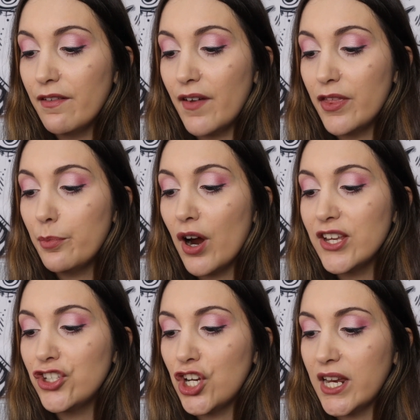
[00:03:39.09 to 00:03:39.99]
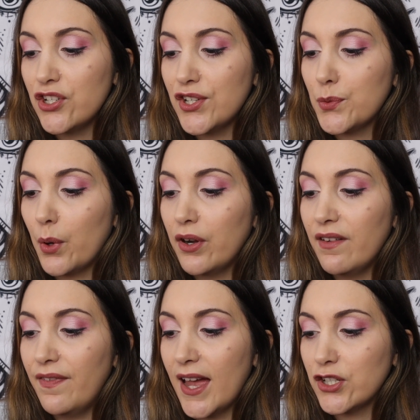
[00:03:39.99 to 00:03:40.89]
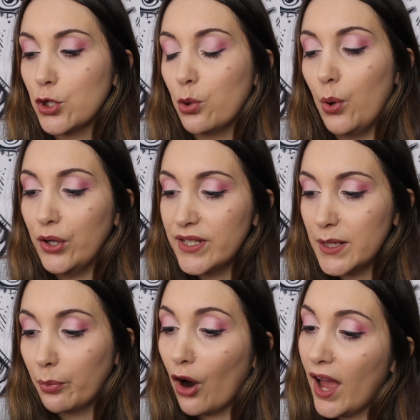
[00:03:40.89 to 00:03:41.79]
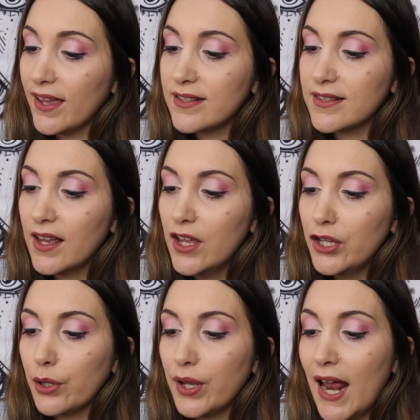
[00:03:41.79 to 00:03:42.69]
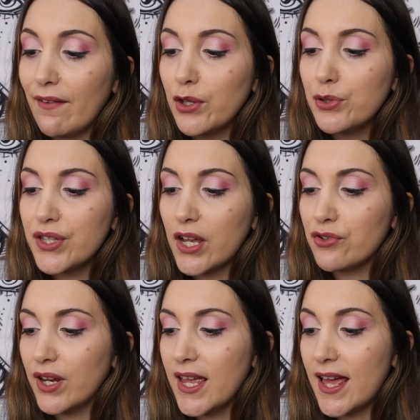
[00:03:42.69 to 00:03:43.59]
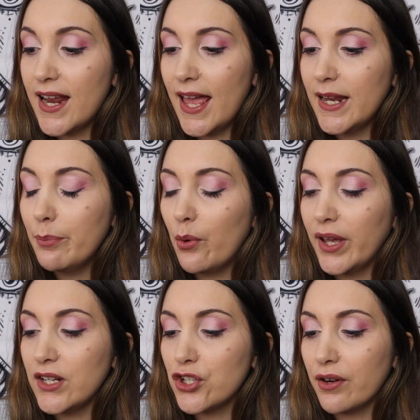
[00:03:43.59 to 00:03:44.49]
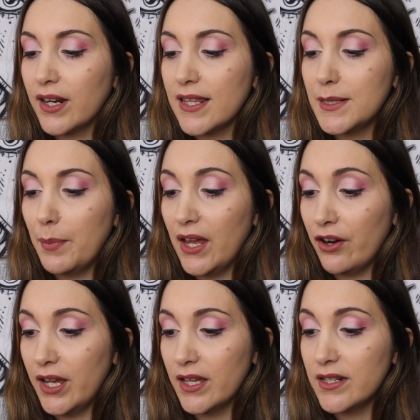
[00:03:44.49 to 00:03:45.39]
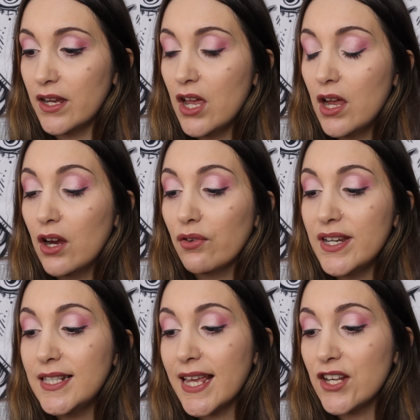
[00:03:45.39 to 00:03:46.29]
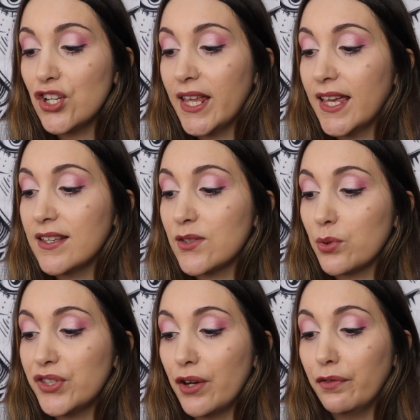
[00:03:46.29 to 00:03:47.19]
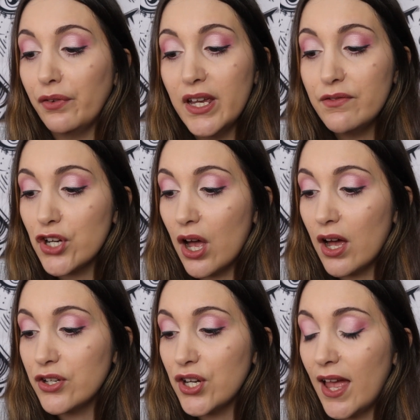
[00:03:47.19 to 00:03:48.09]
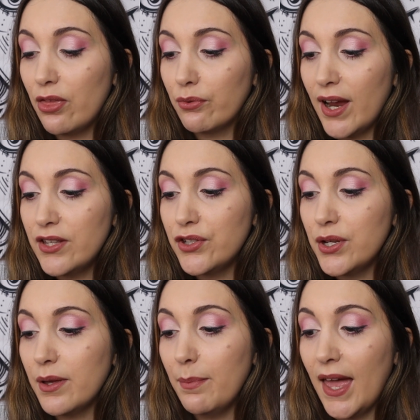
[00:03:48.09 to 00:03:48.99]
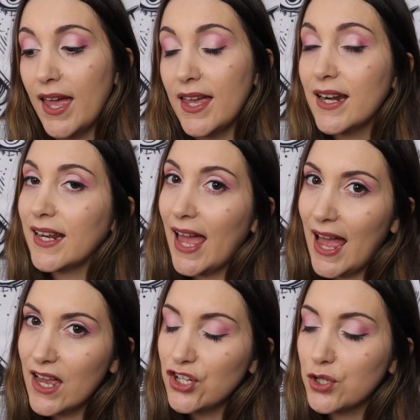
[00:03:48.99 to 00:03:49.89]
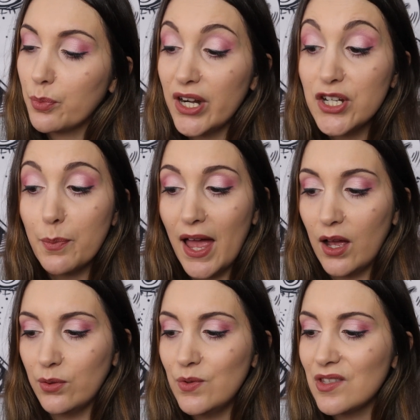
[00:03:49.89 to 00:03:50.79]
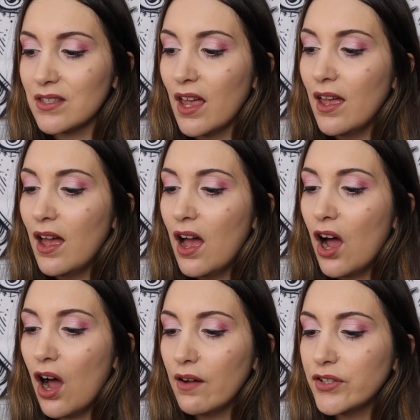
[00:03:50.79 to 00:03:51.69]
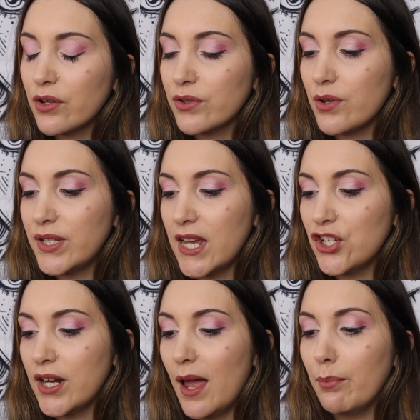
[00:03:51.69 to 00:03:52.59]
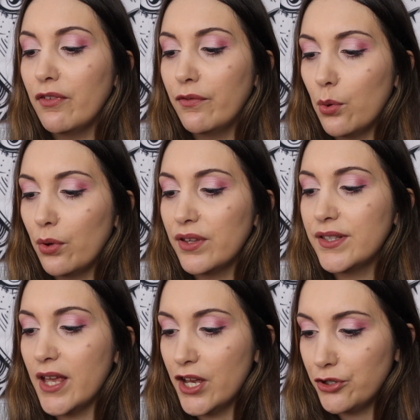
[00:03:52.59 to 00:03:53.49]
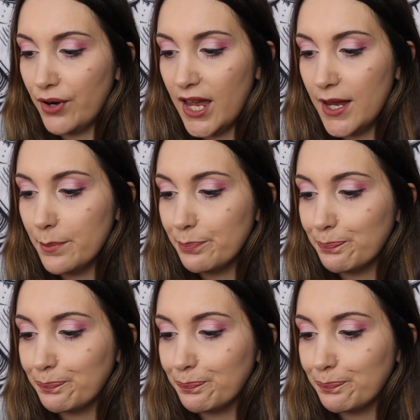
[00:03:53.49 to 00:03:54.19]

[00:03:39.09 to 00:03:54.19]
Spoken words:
Further price changes won't affect your quoted price. You can have your surgery at any point during this period. Rescheduling is also free of charge, and the rest you can pay in cash, British pounds, after consultation and before the surgery.